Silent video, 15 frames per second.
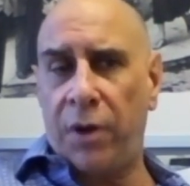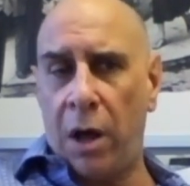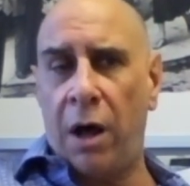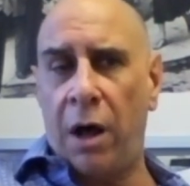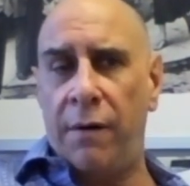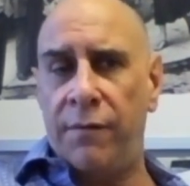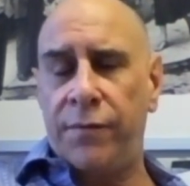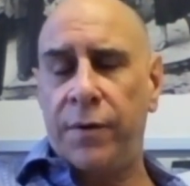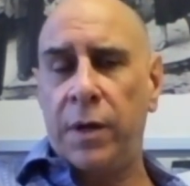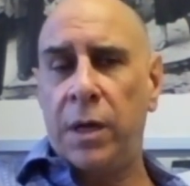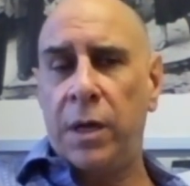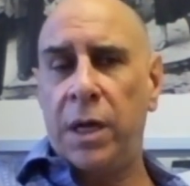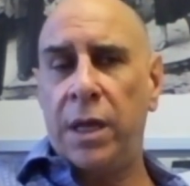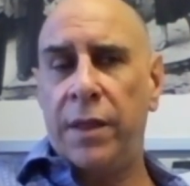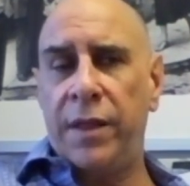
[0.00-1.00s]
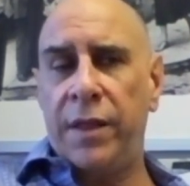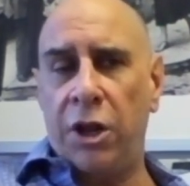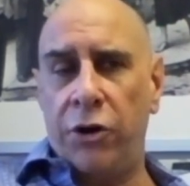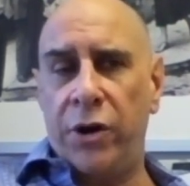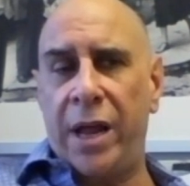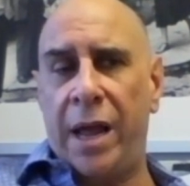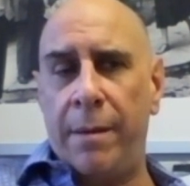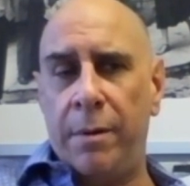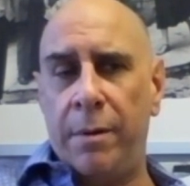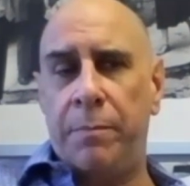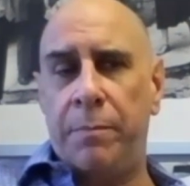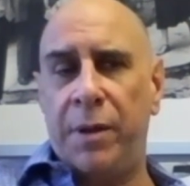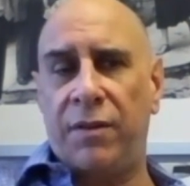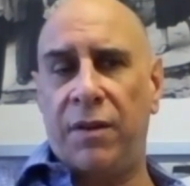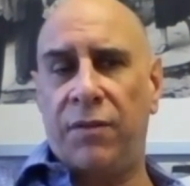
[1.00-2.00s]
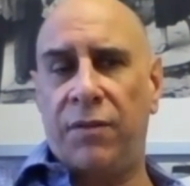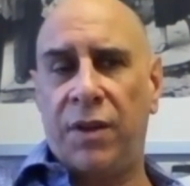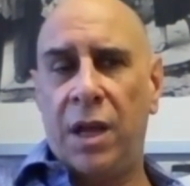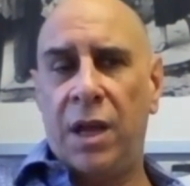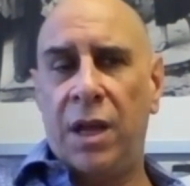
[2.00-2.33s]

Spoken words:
of the entertainment business.